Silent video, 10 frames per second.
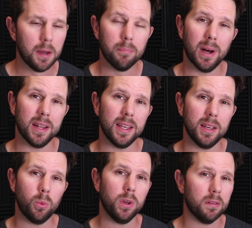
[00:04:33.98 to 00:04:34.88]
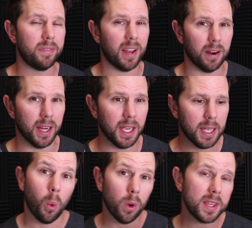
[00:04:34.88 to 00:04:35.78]
But it will vary.
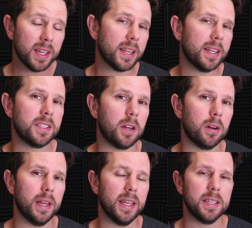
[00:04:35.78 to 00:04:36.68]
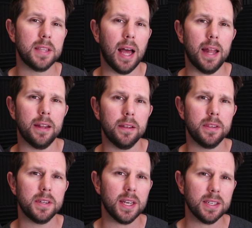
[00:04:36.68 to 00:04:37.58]
One thing to consider is that
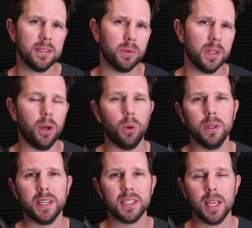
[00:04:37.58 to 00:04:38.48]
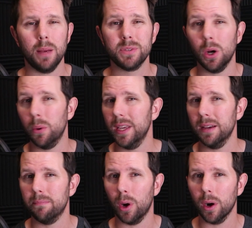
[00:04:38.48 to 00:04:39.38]
the Tesla really only accepts
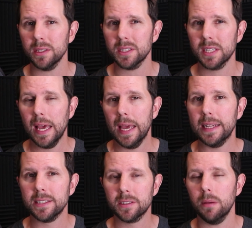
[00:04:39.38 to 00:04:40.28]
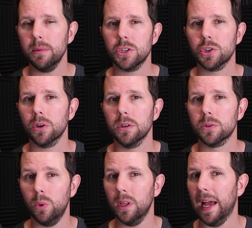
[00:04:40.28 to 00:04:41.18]
OEM parts, and some insurers
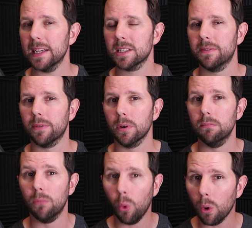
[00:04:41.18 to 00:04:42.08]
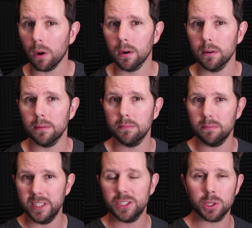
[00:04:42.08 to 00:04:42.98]
will ask for more
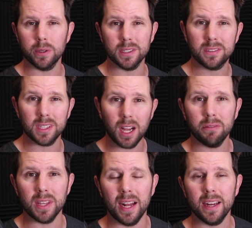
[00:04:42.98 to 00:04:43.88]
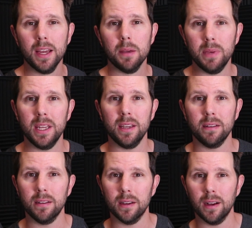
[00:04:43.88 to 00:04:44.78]
insurance to cover that,
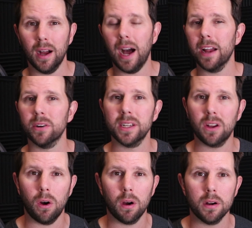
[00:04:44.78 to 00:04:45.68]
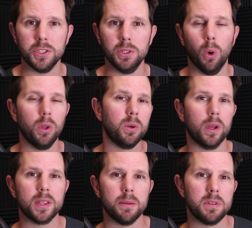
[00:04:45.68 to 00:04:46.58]
meaning higher end cars, you only
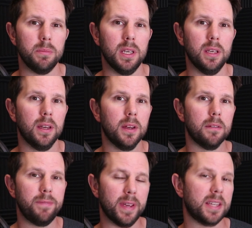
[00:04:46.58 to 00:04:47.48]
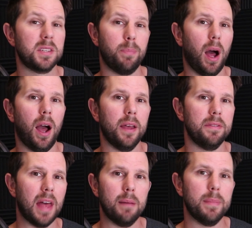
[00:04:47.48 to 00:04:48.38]
want them to be fixed by
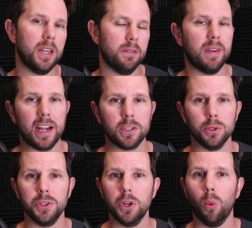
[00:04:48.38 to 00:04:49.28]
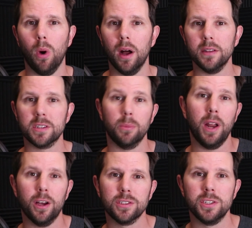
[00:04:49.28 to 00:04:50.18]
that manufacturer. You don't want someone
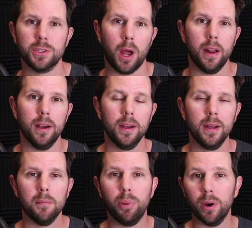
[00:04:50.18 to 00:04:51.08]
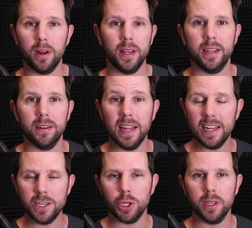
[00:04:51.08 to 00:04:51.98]
else to try to put in an
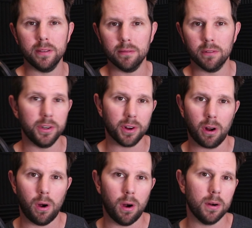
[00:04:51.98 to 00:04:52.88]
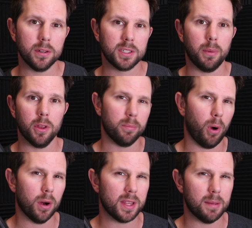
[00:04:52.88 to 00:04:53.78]
engine in your car or some other
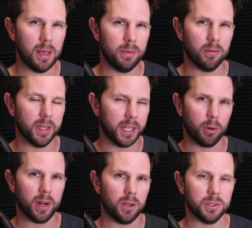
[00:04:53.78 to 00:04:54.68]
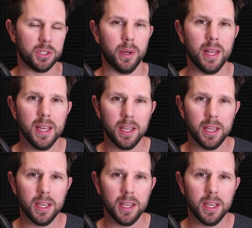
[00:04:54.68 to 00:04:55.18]
part that may be really critical to it.